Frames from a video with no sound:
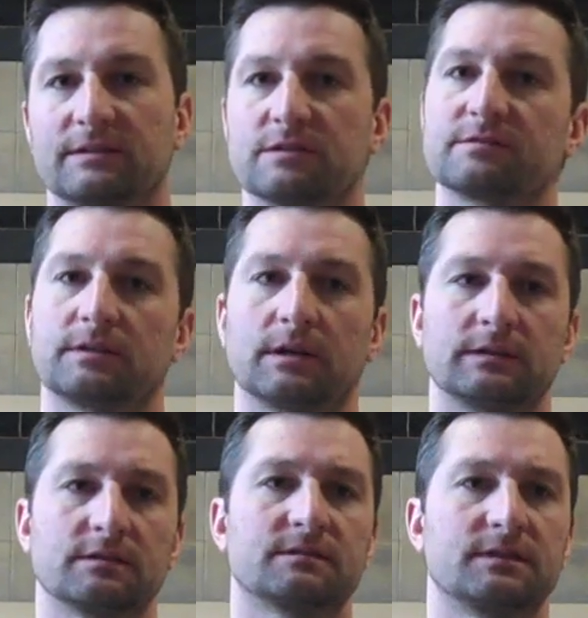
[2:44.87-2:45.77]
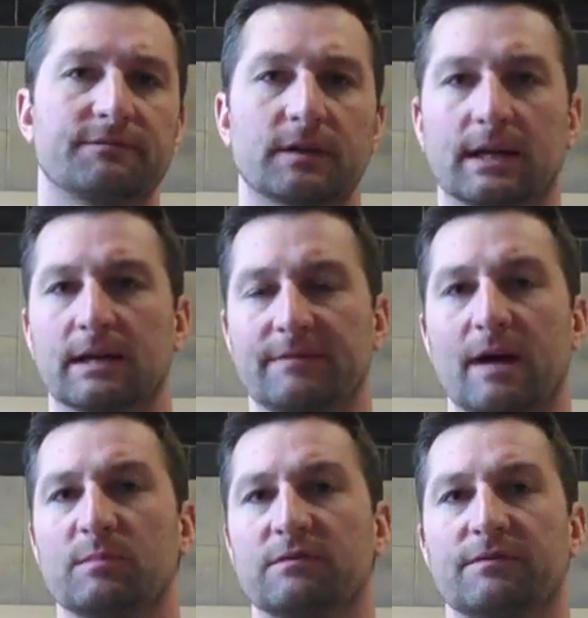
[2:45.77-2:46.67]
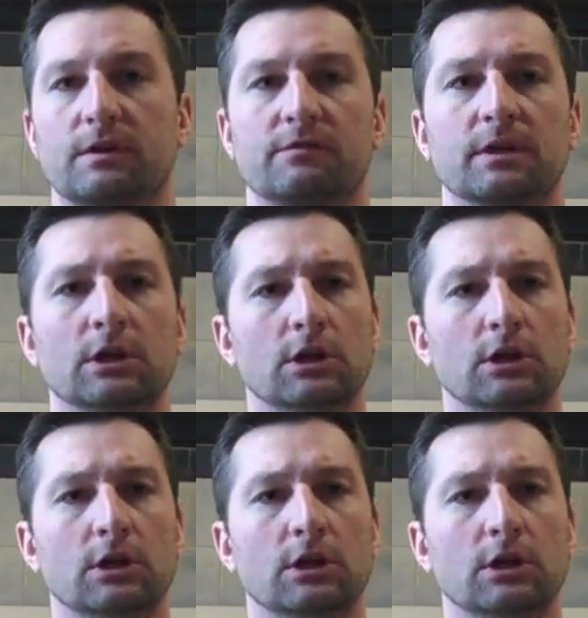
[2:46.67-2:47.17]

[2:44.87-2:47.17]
Just, uh, just different kind of atmospheres